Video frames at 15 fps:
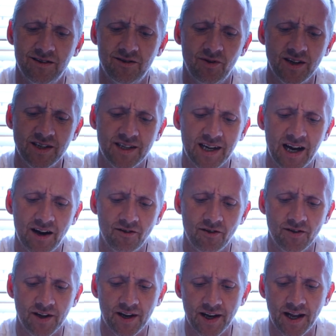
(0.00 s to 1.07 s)
Why is it
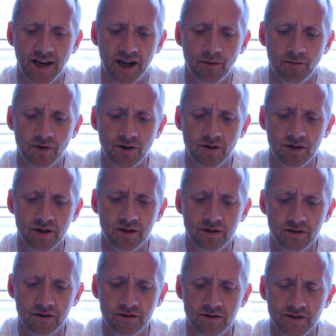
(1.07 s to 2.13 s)
Tyrunt and then Amaura?
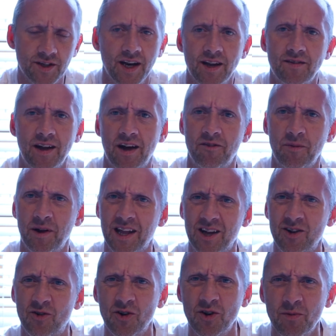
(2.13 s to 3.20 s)
telling in
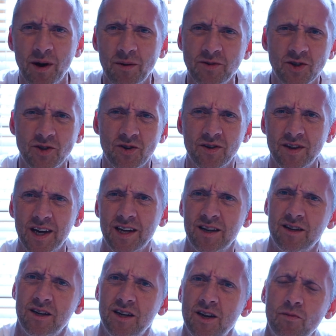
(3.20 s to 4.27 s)
alphabetical order. Why would you do that?
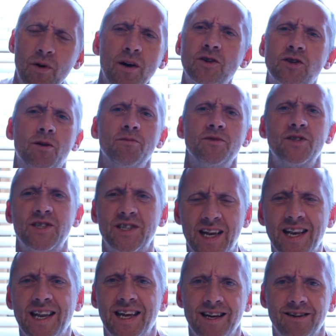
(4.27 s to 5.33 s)
Why is someone
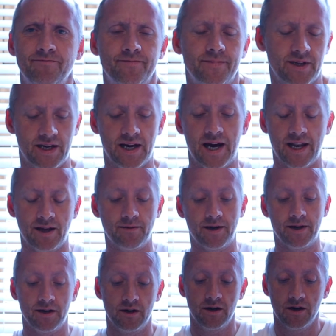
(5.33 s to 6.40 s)
sitting here? Anyway,
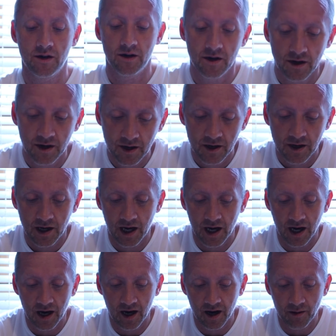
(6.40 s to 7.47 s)

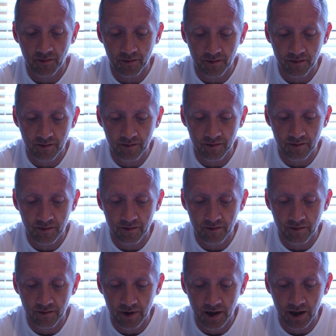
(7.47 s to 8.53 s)
um,
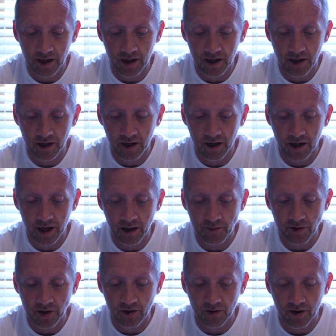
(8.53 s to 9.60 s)
uh,
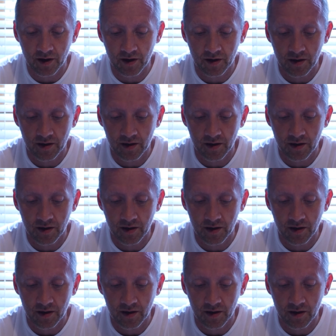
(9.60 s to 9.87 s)
Amaura